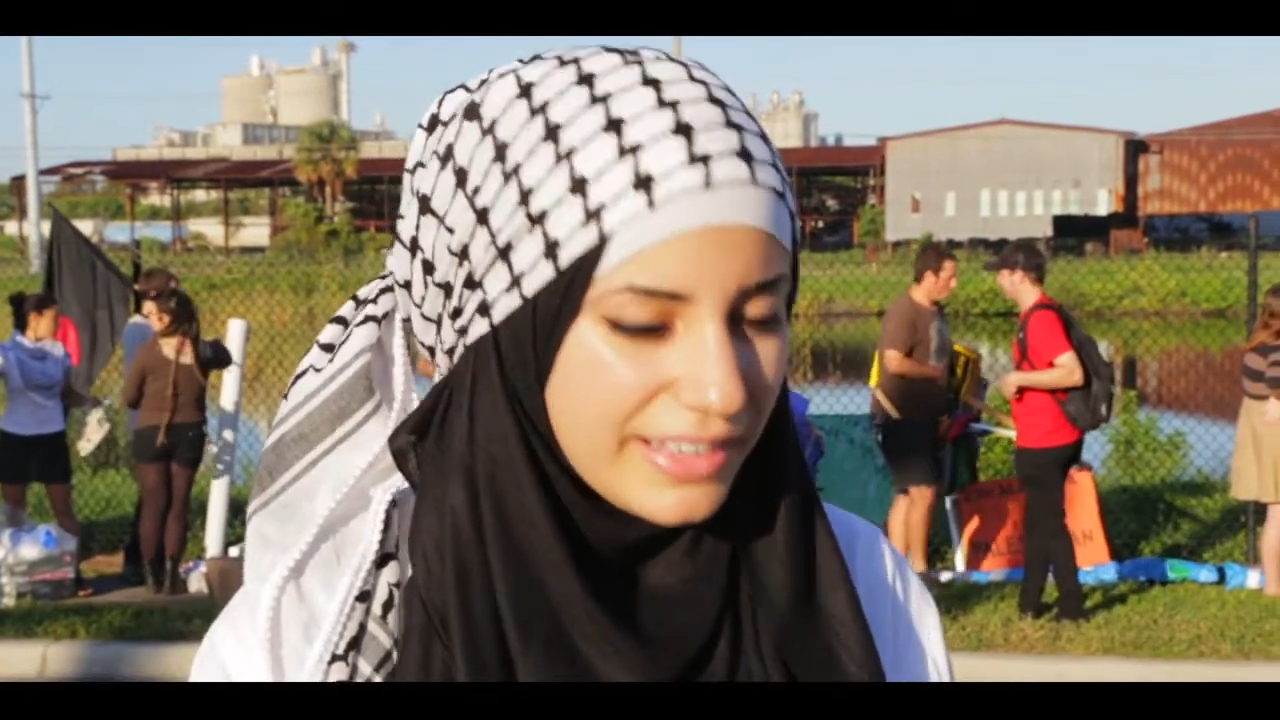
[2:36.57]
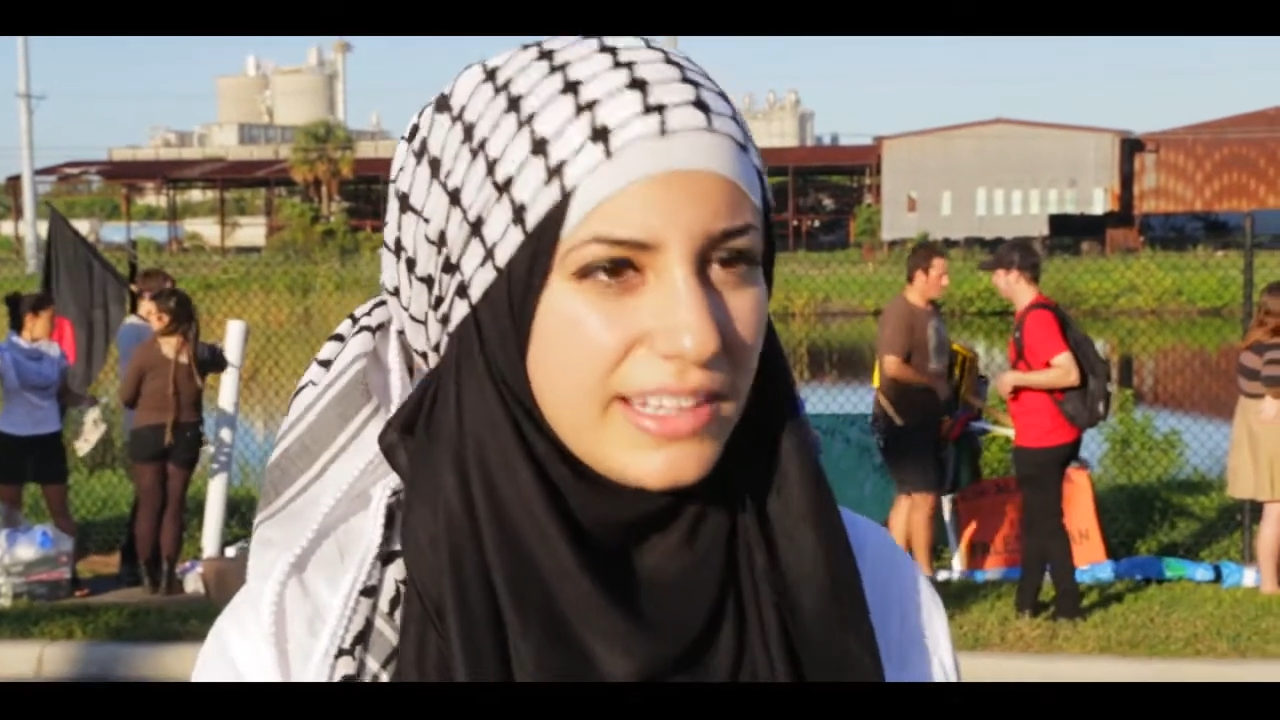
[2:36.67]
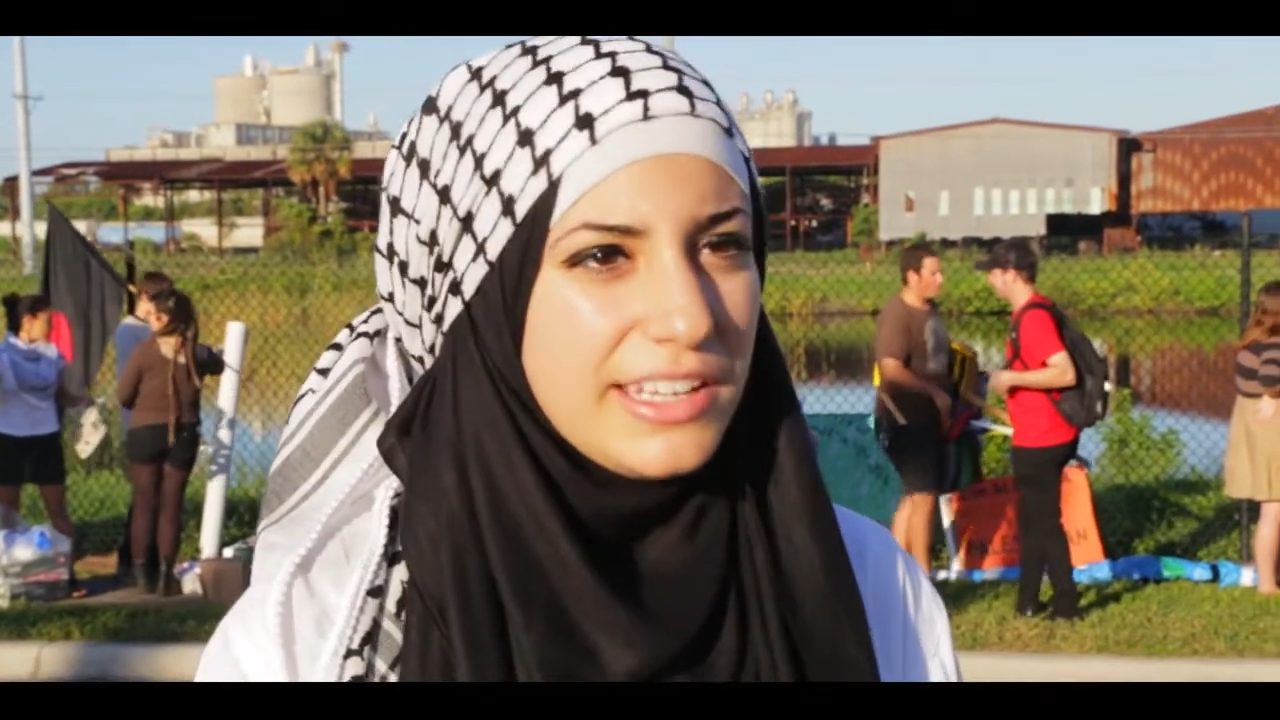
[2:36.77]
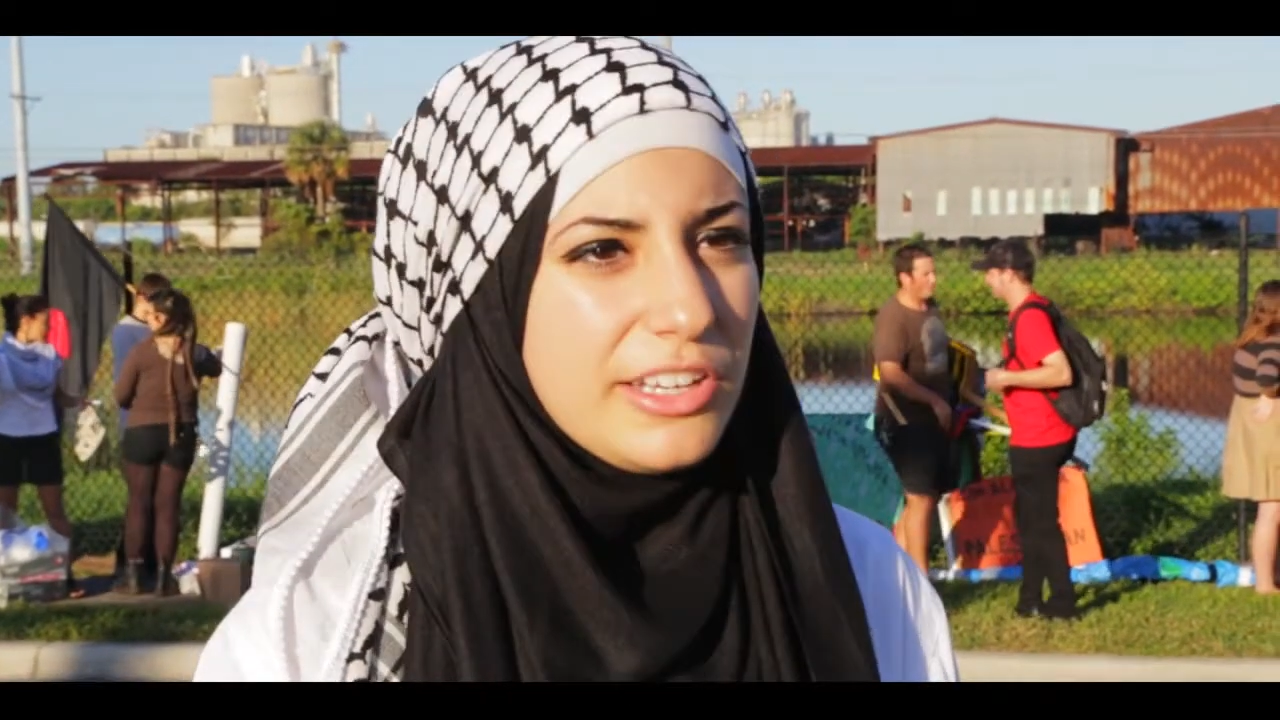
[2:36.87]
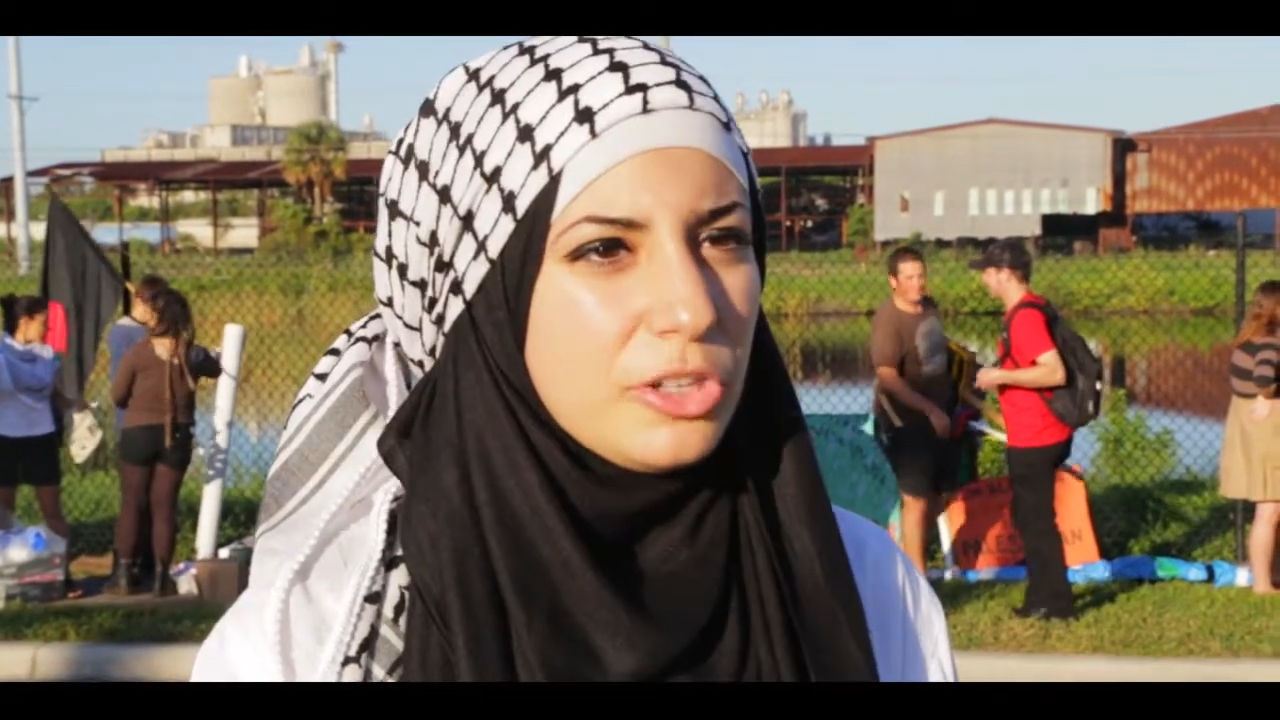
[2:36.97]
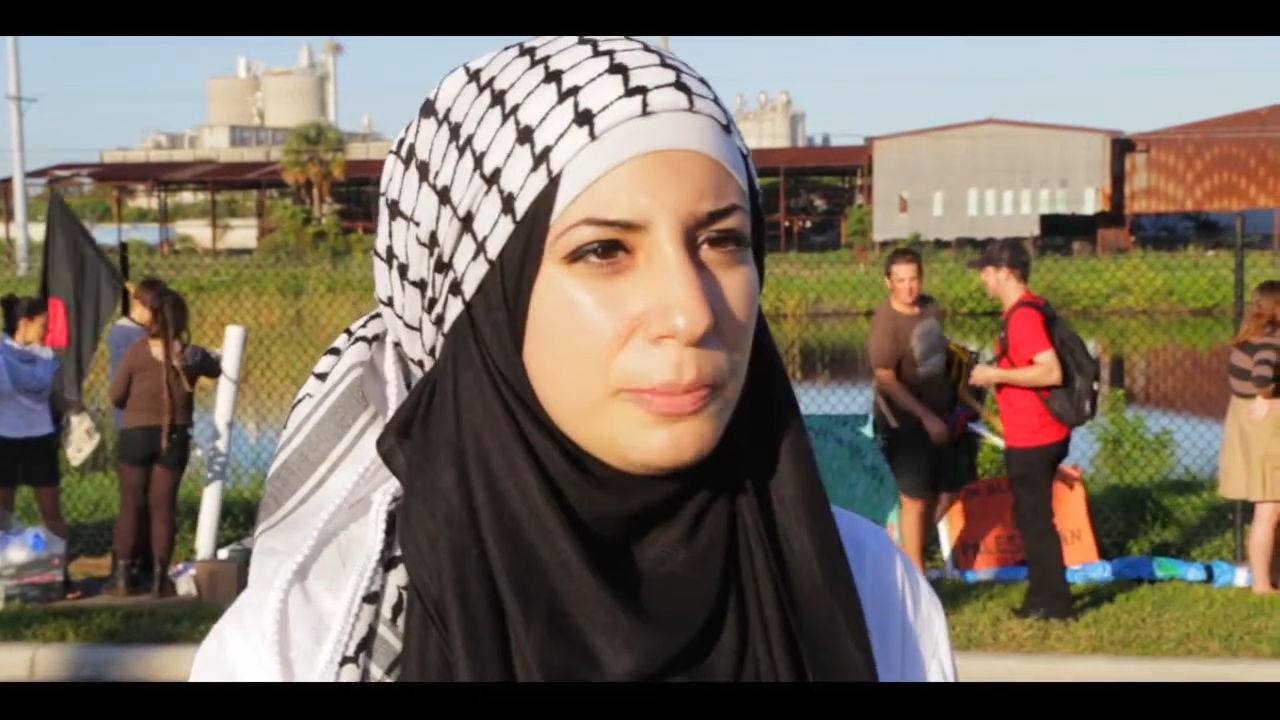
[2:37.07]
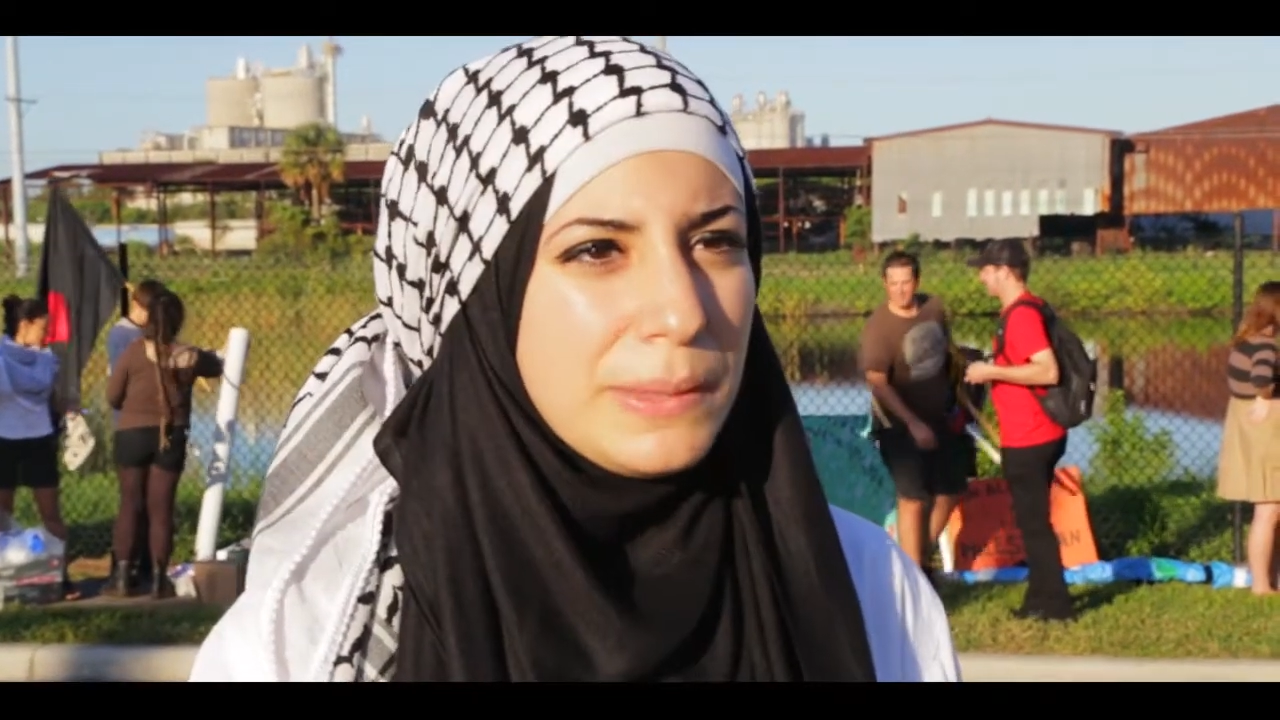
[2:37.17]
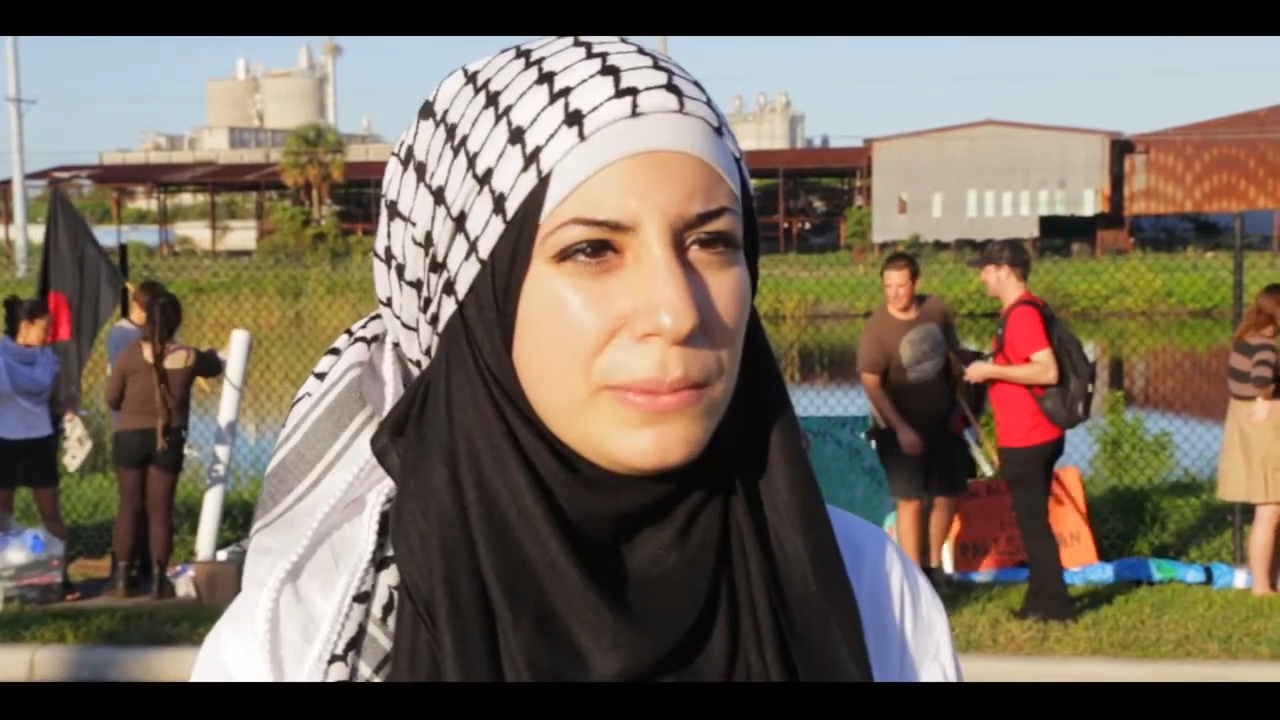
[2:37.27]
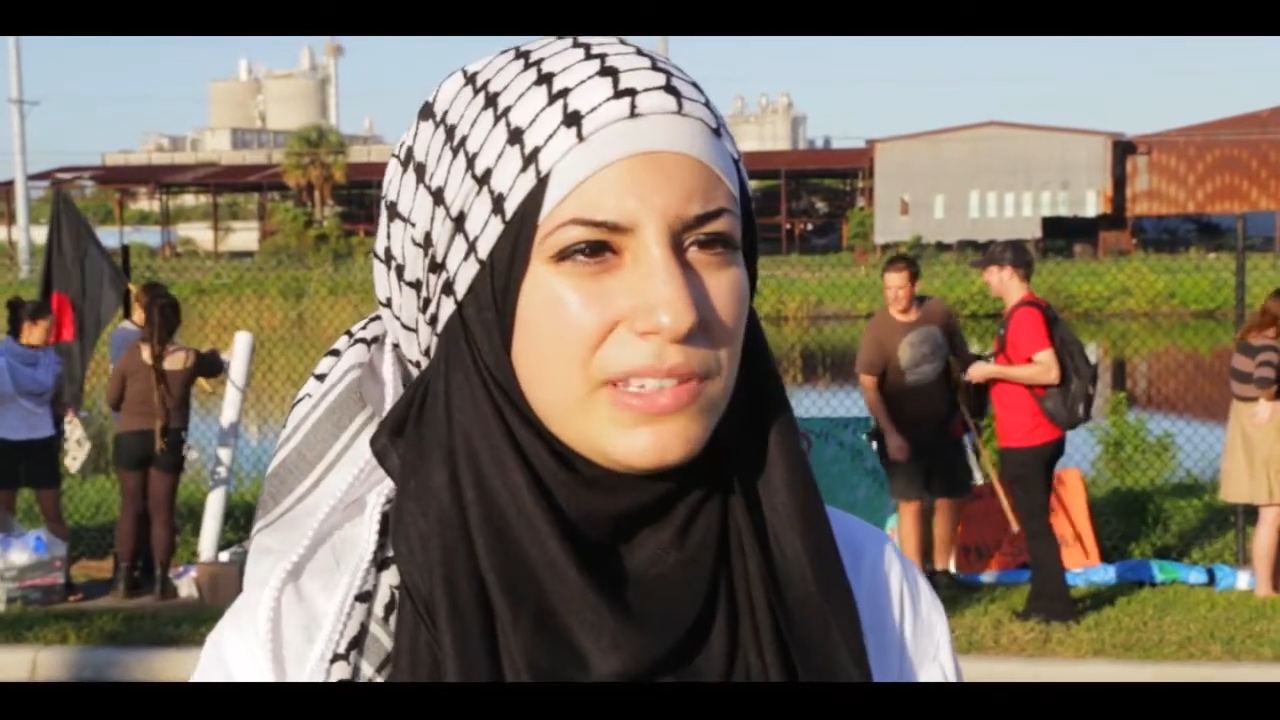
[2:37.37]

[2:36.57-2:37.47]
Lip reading: they kill their people,